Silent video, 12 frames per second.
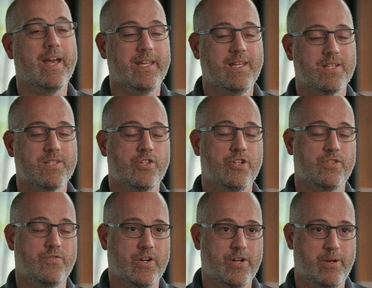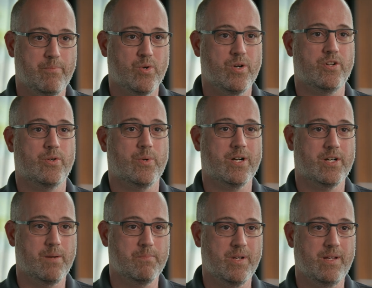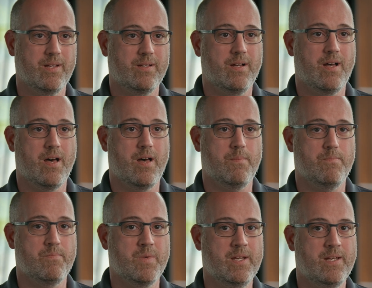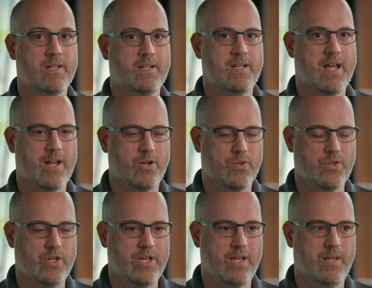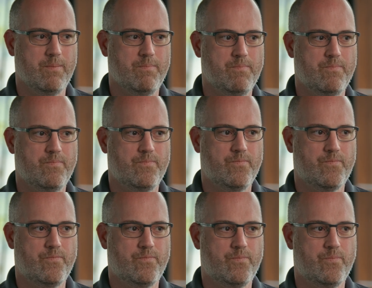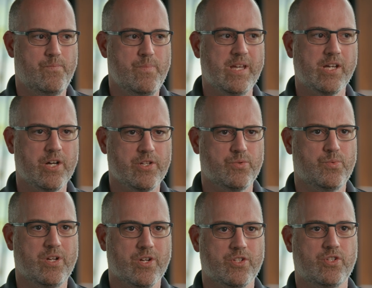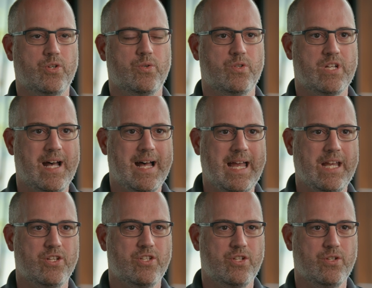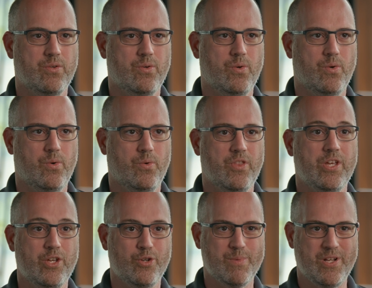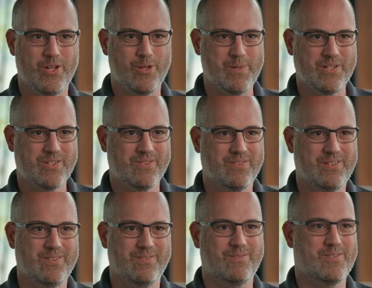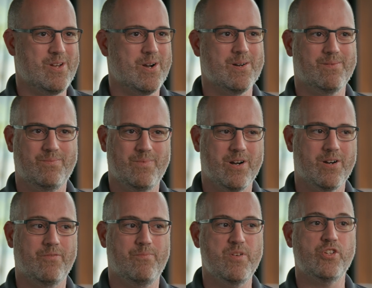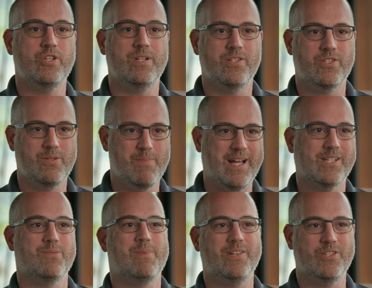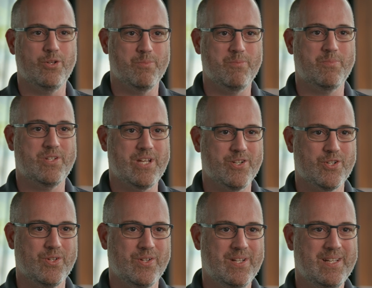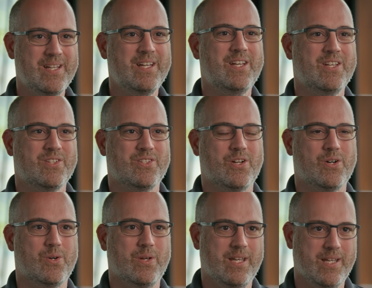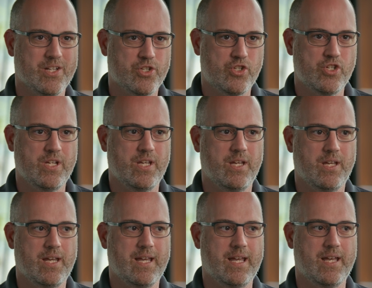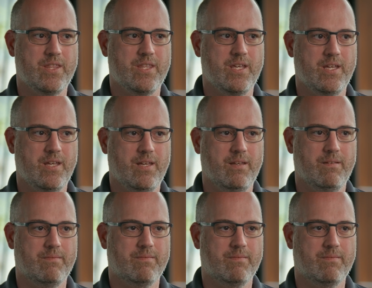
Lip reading: ESG is very important to our company, not only because we are so tied to the human element. Our mission is to maximize human potential. So ESG and the